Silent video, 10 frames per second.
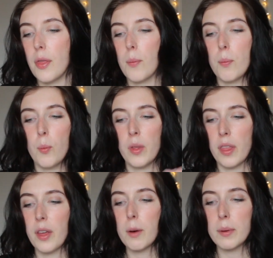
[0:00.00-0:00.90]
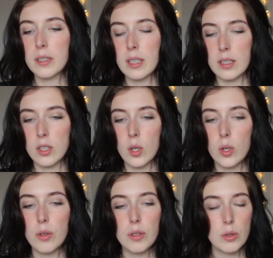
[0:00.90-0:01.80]
When the therapist gets to know
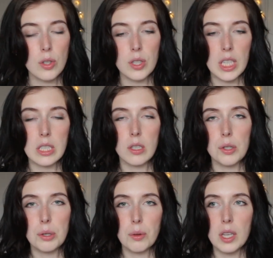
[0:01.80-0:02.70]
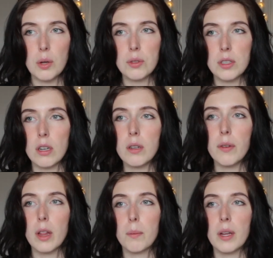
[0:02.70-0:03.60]
you, you start to get to know you, then you start
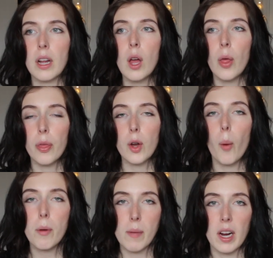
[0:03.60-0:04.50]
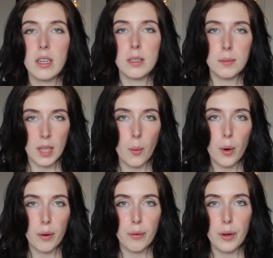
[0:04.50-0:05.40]
developing the coping mechanisms that
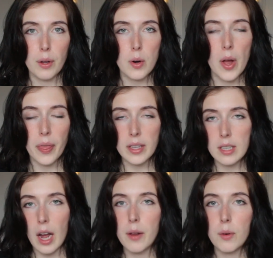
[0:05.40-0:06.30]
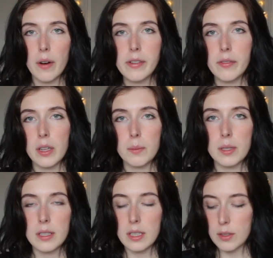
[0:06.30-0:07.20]
work for you. And that's kind of where I've developed
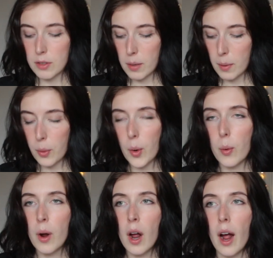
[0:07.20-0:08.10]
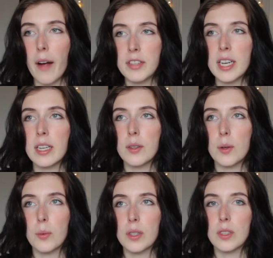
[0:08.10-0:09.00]
this list from. Although I've taken out
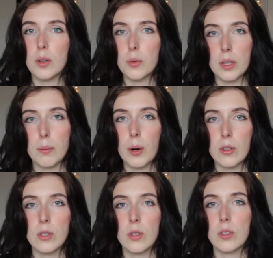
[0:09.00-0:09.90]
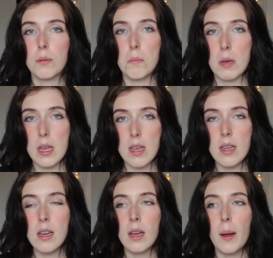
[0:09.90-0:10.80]
the ones that are really personal to me,